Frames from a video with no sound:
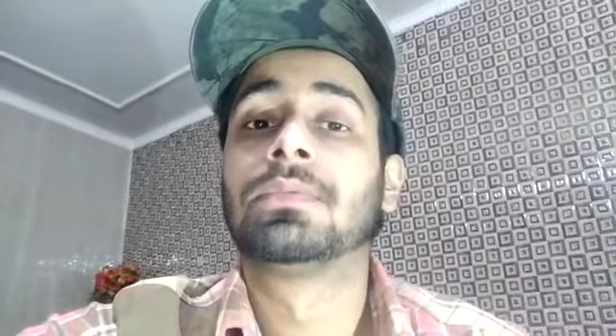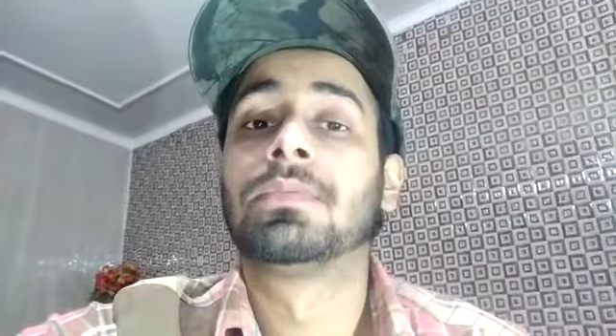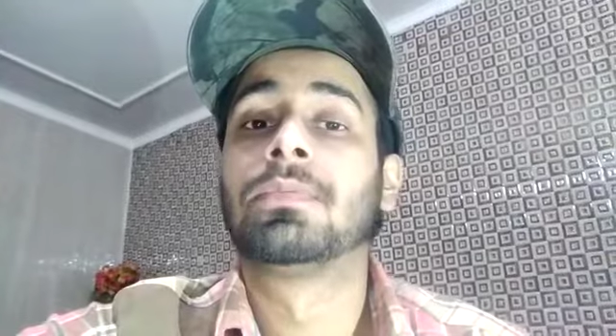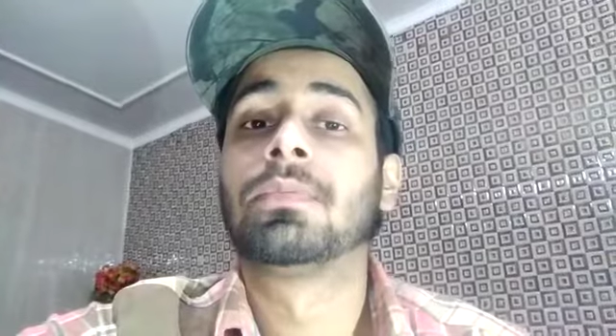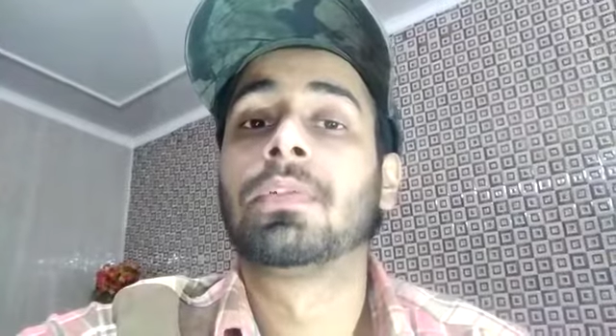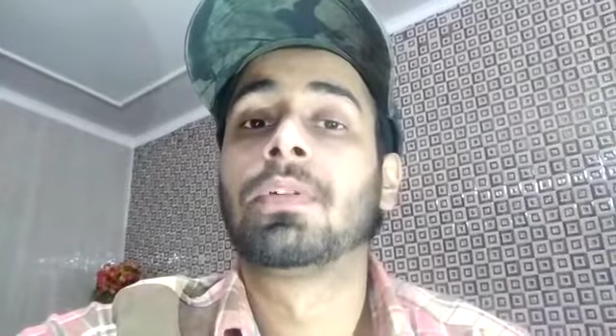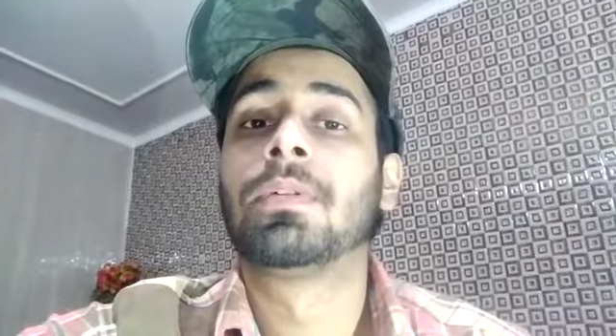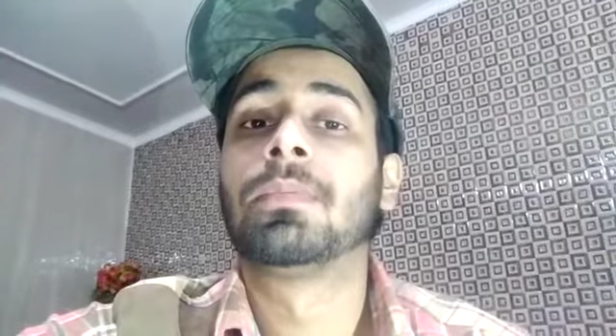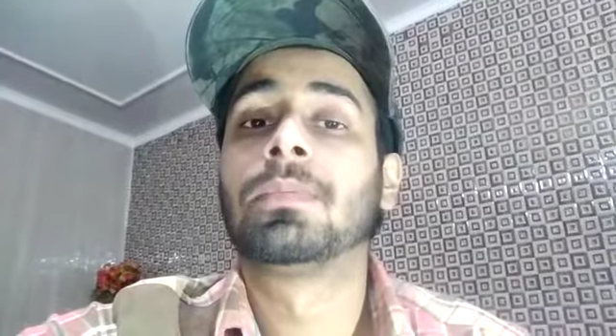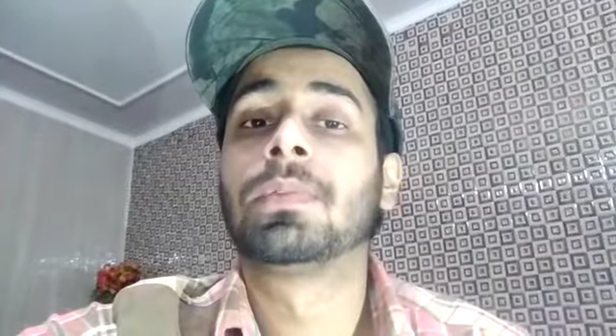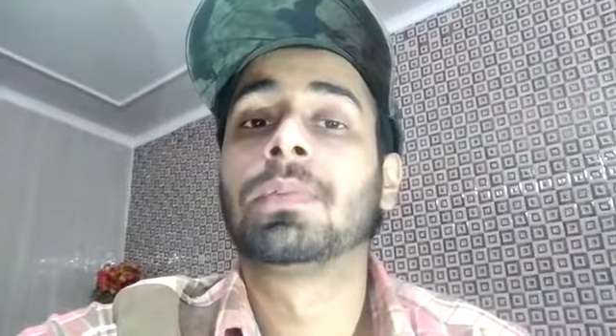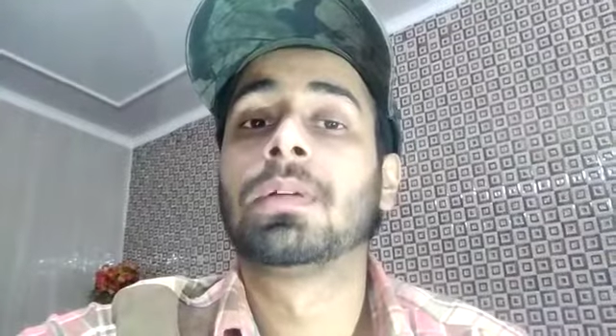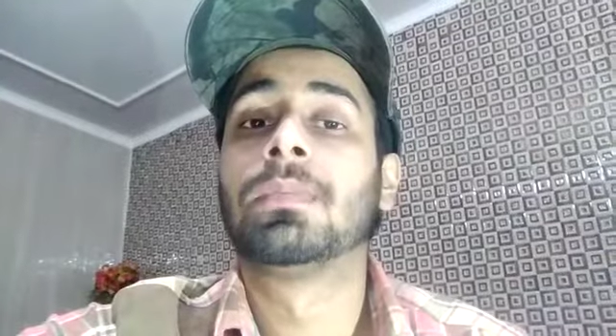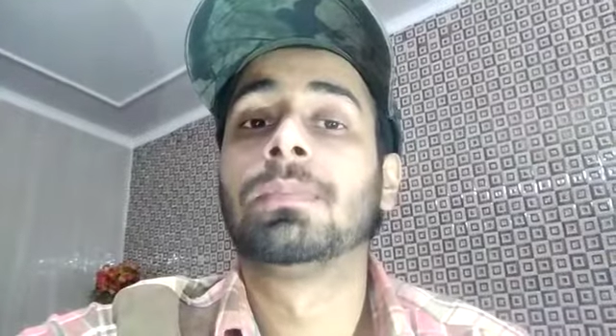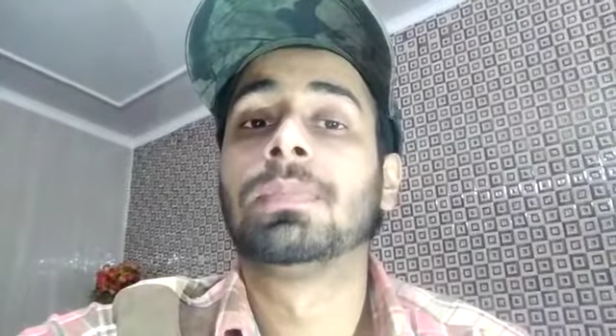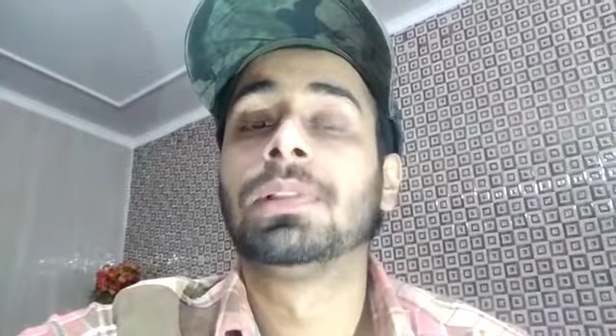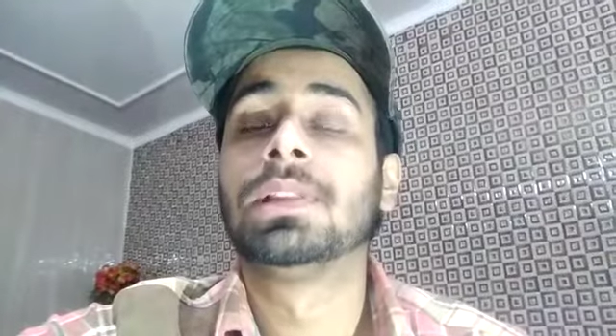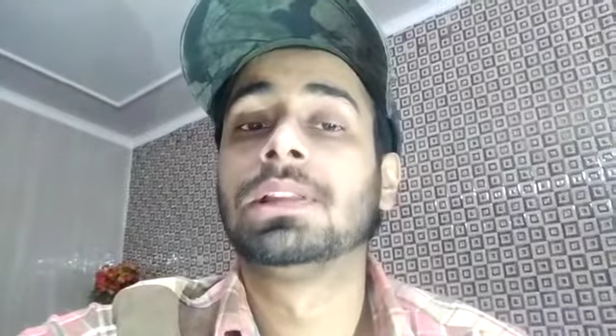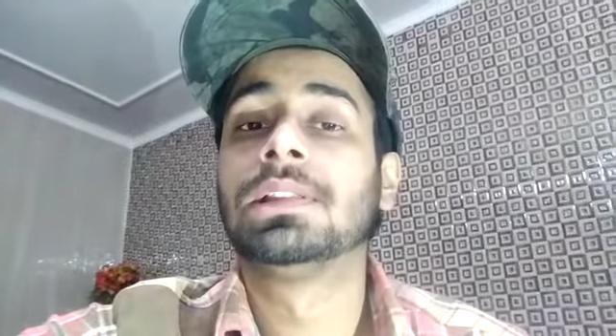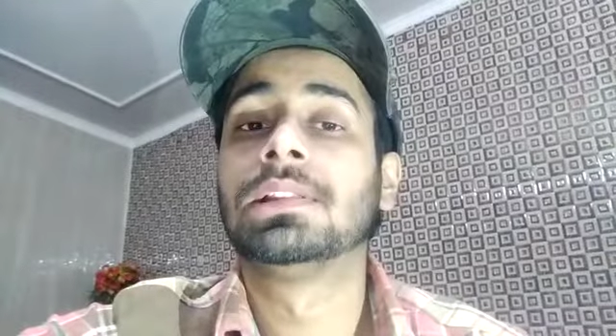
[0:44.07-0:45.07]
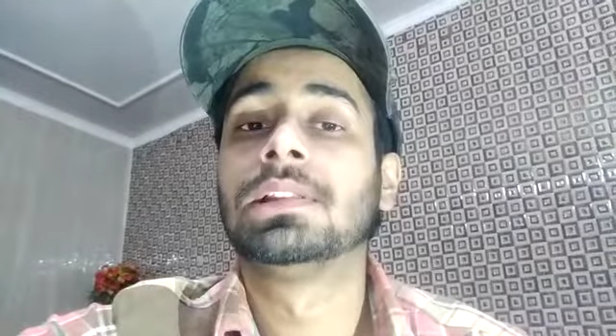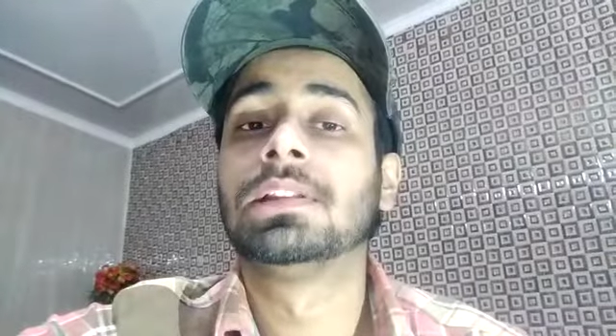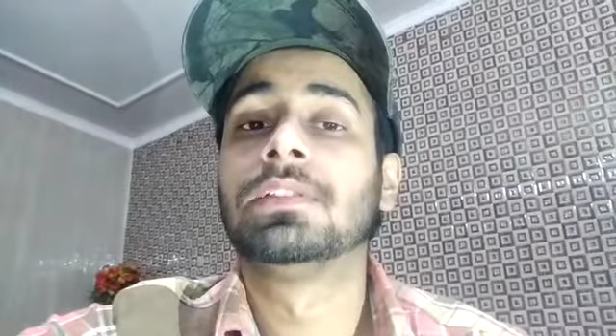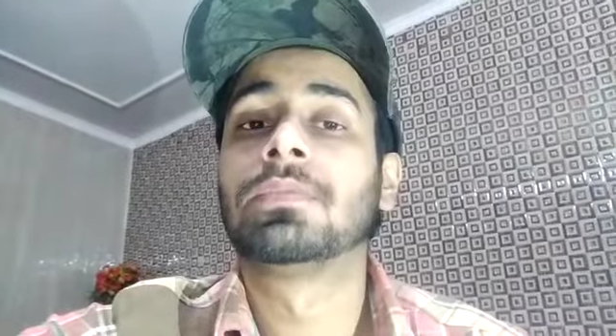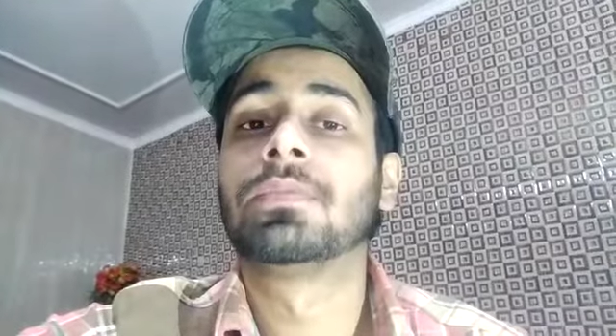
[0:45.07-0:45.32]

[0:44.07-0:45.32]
from completely